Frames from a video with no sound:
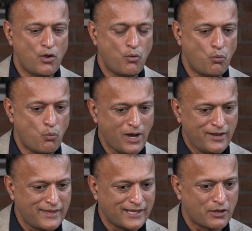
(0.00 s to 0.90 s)
one
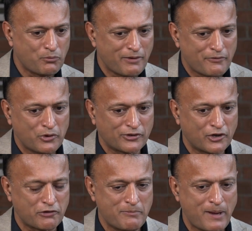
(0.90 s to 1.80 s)
thing that we've always
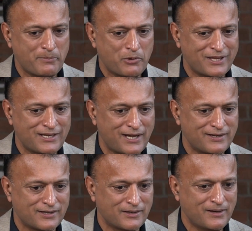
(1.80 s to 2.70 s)
got to remember with
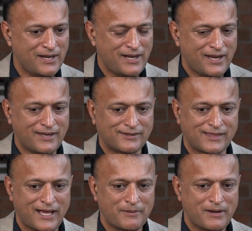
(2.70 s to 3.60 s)
London is
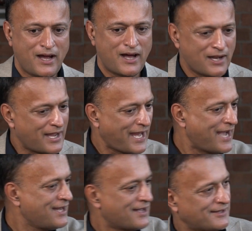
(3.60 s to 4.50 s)
that unlike
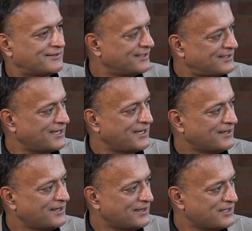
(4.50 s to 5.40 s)
any other city
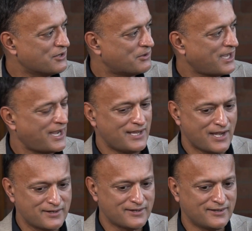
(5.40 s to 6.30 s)
in the UK,
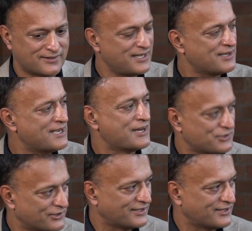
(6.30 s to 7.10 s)
London is an international